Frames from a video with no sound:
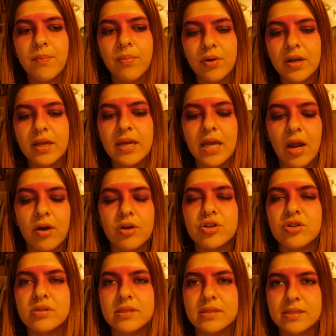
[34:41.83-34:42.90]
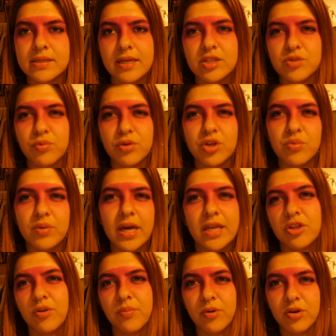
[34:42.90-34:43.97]
putting characters in scenes where you get
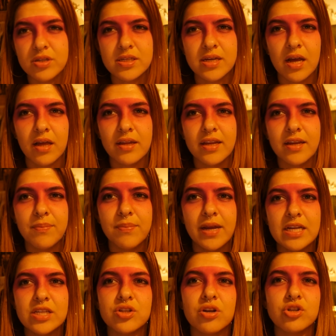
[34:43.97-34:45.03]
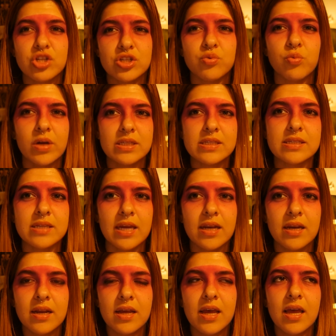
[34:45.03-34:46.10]
their personality based on just one
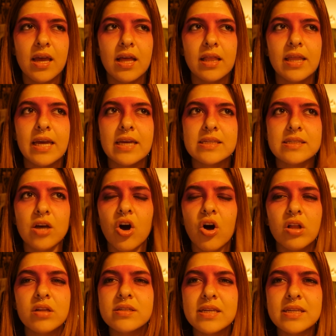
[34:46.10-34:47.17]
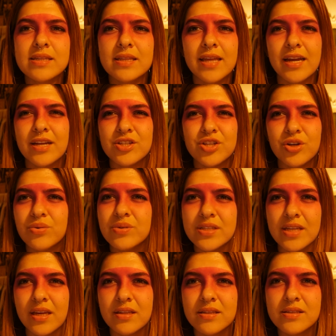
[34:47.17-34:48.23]
scene. Like, Halsey's in like 2
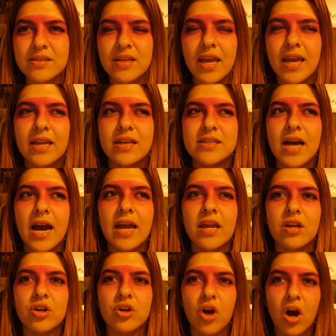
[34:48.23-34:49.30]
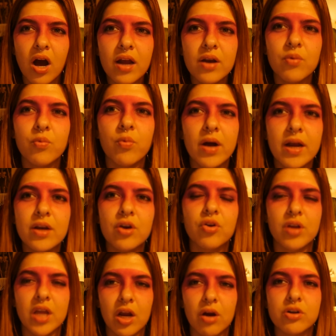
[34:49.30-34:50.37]
scenes, and I got what her
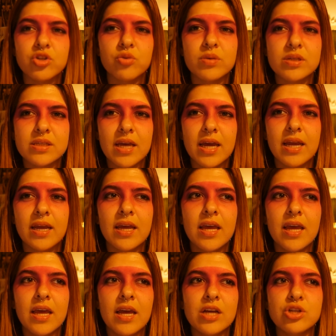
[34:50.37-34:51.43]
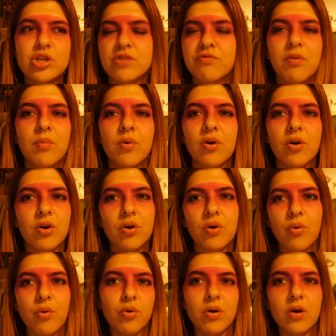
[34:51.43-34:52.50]
character was like just from her
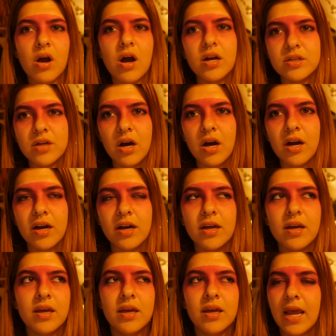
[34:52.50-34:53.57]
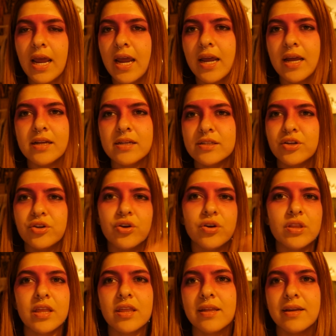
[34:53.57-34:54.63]
ordering a hot dog and
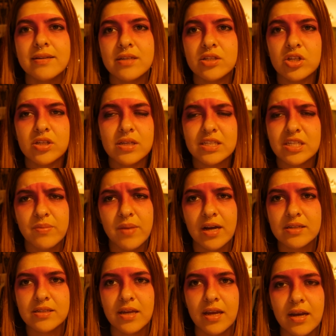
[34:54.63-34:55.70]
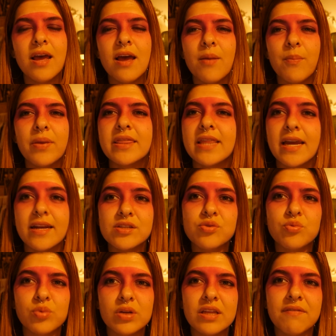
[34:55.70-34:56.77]
the things that she says to Maxine. But that is a
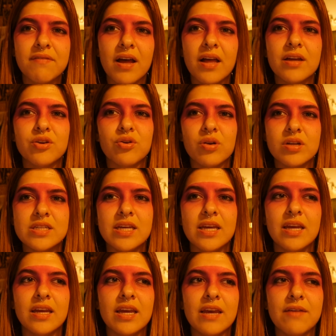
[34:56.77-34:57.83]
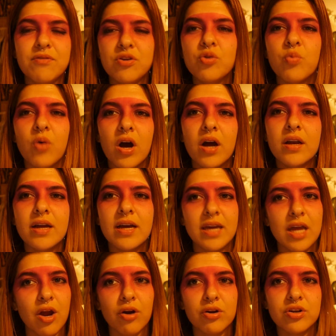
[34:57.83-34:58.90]
really valid critique. If you want a
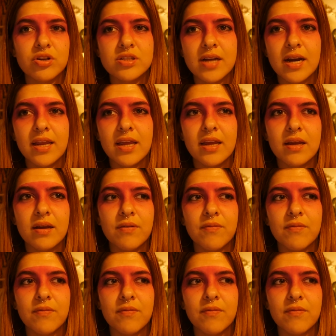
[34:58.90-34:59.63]
character study